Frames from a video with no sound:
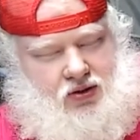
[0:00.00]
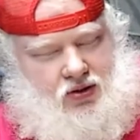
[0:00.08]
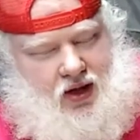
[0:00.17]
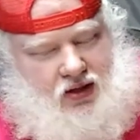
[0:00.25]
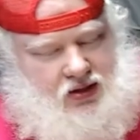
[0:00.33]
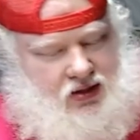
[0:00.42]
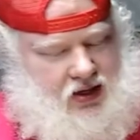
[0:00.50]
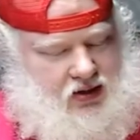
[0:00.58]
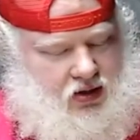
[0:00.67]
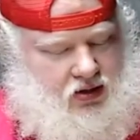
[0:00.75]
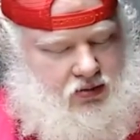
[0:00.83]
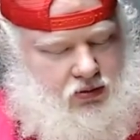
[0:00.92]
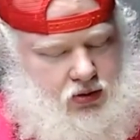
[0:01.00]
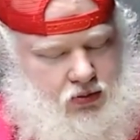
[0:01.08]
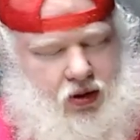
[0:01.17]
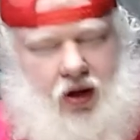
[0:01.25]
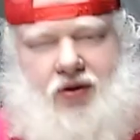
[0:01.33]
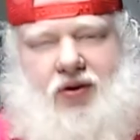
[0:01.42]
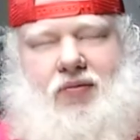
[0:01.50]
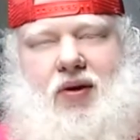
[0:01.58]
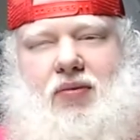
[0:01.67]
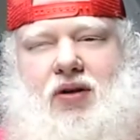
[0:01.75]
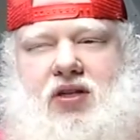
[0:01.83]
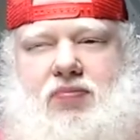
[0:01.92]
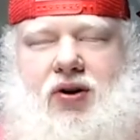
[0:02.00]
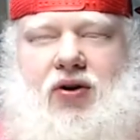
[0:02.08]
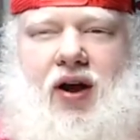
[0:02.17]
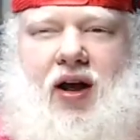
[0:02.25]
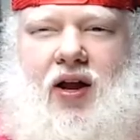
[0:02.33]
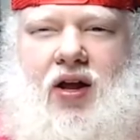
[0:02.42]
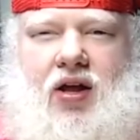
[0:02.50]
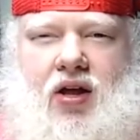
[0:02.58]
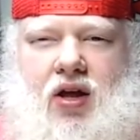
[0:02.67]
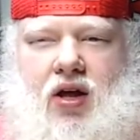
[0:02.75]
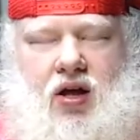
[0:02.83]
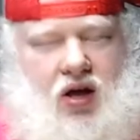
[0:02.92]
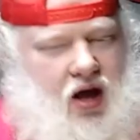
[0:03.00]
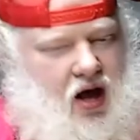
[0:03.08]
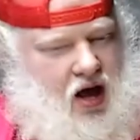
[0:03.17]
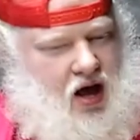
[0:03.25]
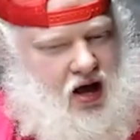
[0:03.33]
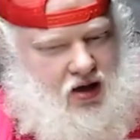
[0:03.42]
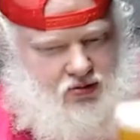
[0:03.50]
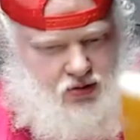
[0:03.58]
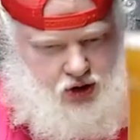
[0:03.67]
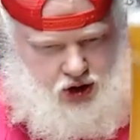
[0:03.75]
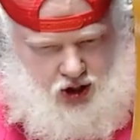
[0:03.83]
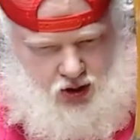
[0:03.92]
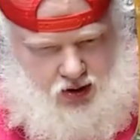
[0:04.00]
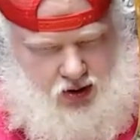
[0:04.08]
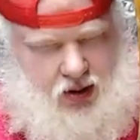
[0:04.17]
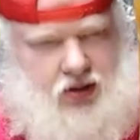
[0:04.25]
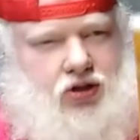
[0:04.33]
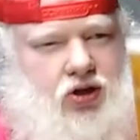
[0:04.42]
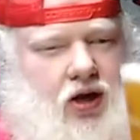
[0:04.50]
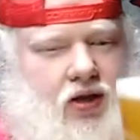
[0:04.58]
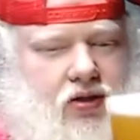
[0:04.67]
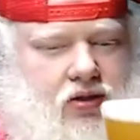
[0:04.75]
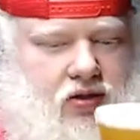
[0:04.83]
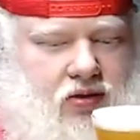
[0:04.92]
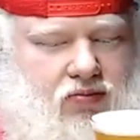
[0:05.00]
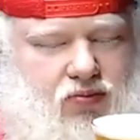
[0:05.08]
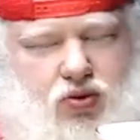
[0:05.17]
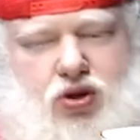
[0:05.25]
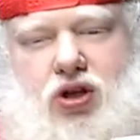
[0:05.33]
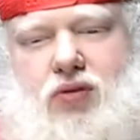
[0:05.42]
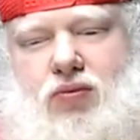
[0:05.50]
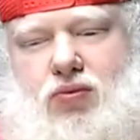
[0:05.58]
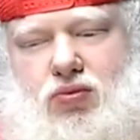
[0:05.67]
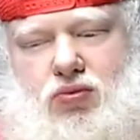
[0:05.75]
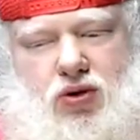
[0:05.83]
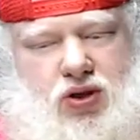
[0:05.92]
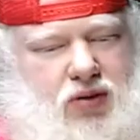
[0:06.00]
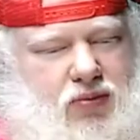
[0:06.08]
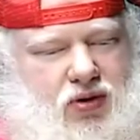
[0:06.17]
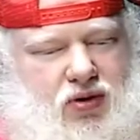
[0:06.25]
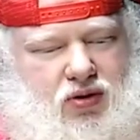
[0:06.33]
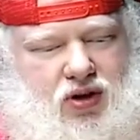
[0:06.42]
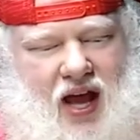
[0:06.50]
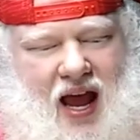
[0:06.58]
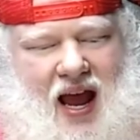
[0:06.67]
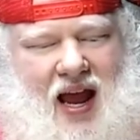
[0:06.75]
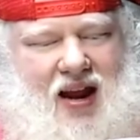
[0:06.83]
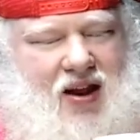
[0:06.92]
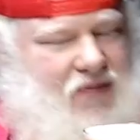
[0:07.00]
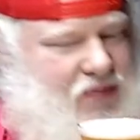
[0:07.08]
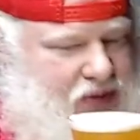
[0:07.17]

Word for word: So that's that's awesome to me. Other than maybe Spearhead. Uh, cheers. Let's try this. Most of them, most of them can.